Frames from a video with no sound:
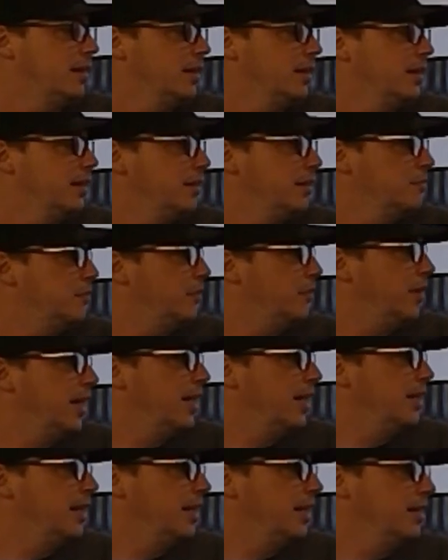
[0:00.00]
Again, for
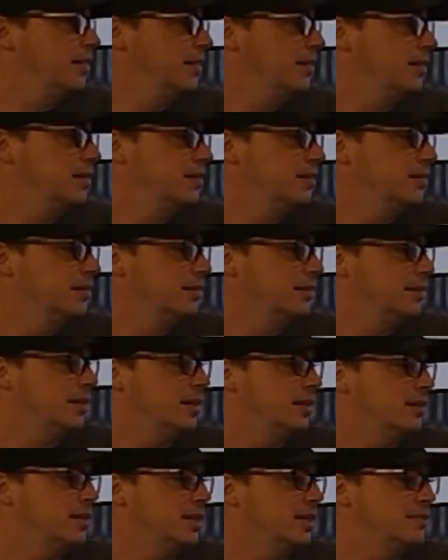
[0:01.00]
eight-handed, uh,
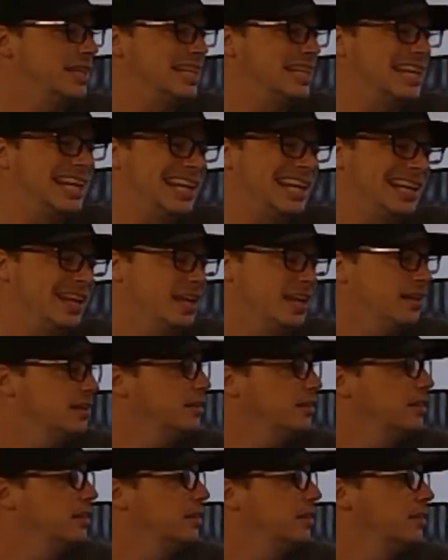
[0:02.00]
even
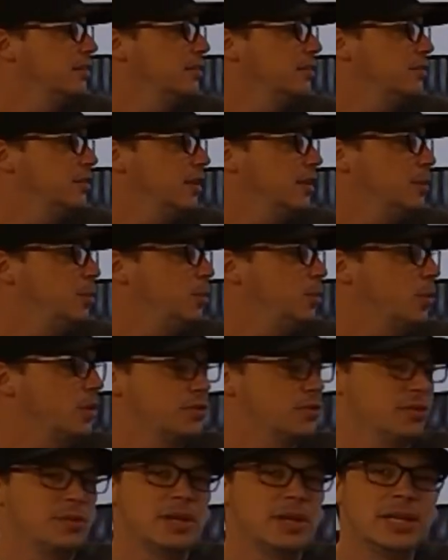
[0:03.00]
nine-handed, this table
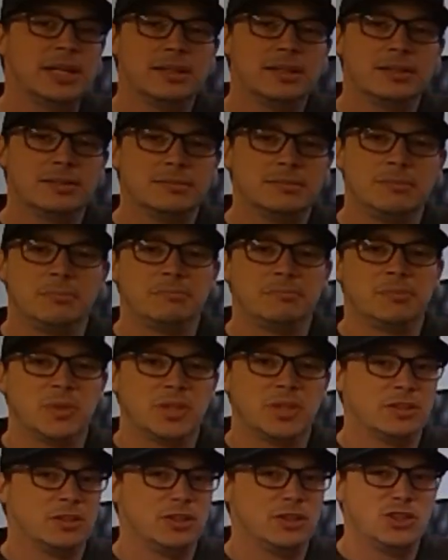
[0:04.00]
works great.
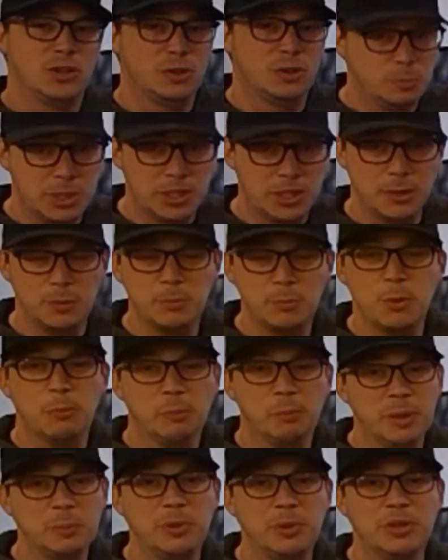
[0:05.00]
Shouldn't play with
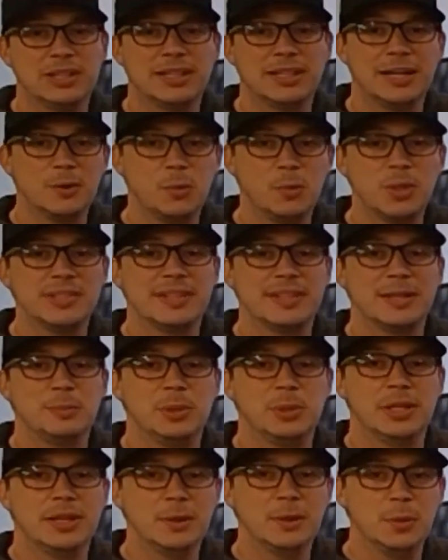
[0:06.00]
more people than that at one
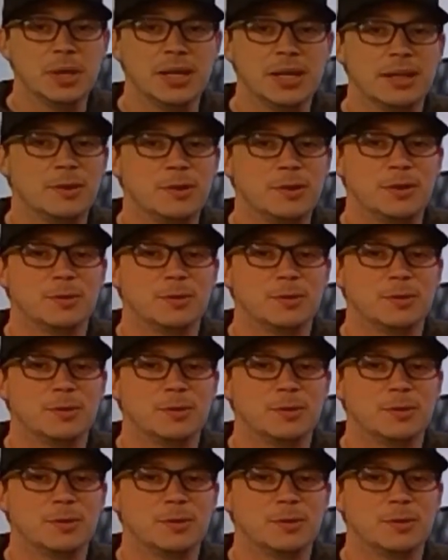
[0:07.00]
table anyway.